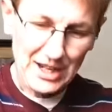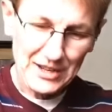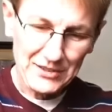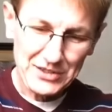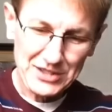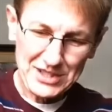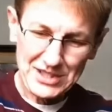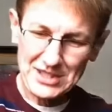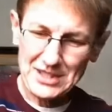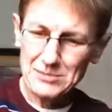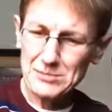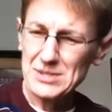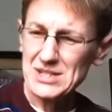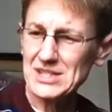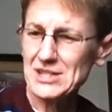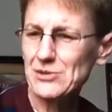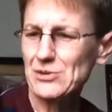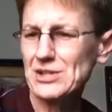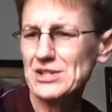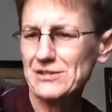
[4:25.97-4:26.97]
This is The
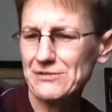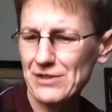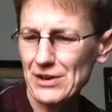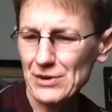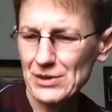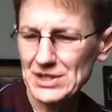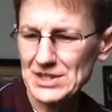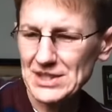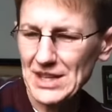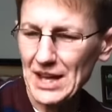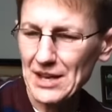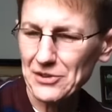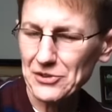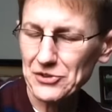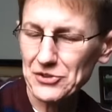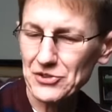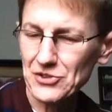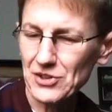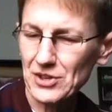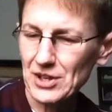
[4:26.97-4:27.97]
Mysterious Affair at
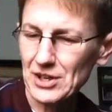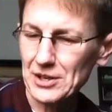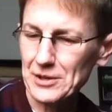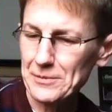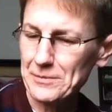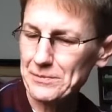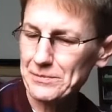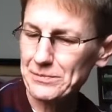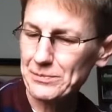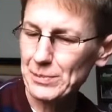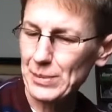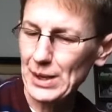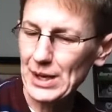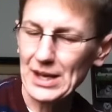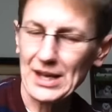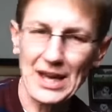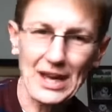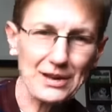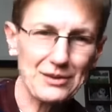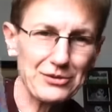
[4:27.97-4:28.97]
Stiles
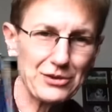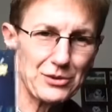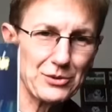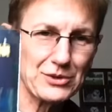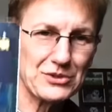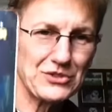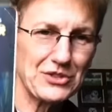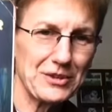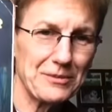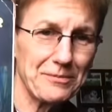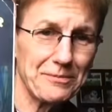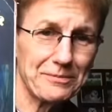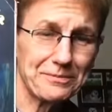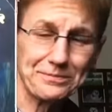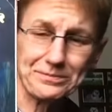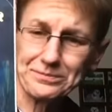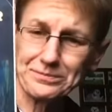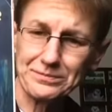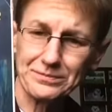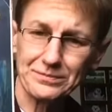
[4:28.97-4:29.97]
by Agatha Christie.
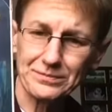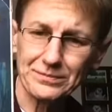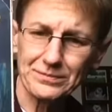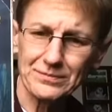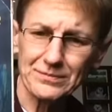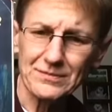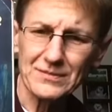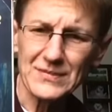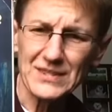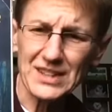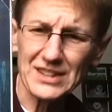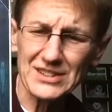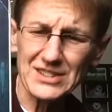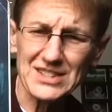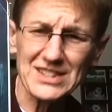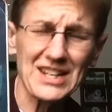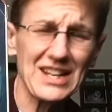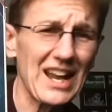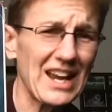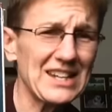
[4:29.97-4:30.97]
This
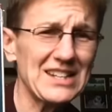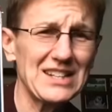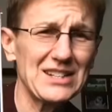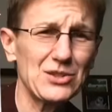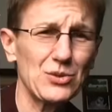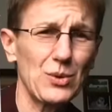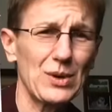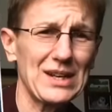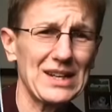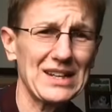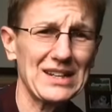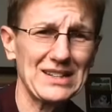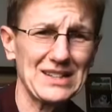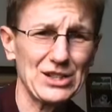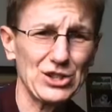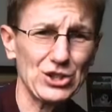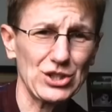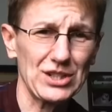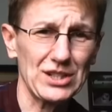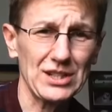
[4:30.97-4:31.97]
is a 1920
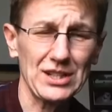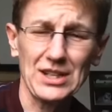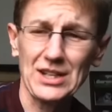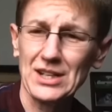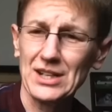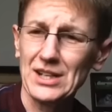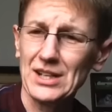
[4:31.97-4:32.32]
edition.